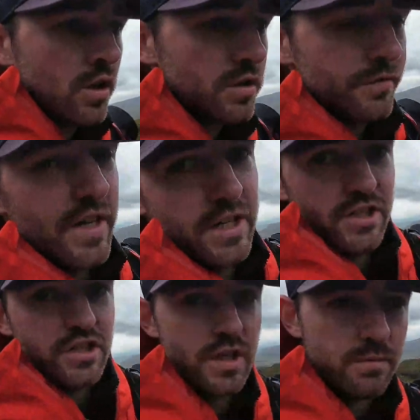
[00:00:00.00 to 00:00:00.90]
It's a very
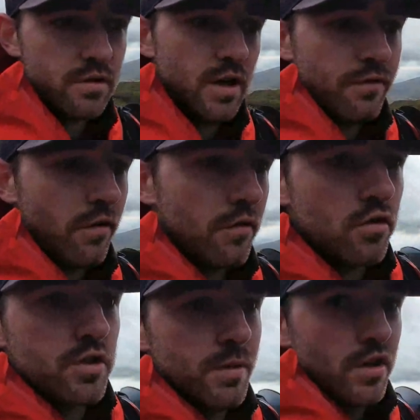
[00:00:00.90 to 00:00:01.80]
steep climb for
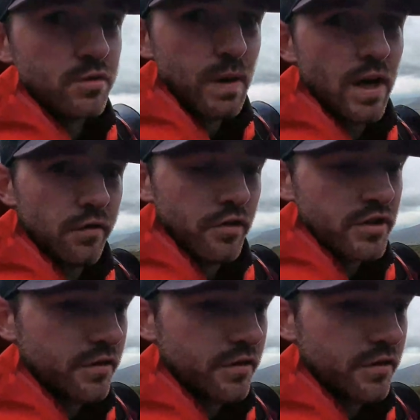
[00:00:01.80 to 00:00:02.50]
400 metres pathless,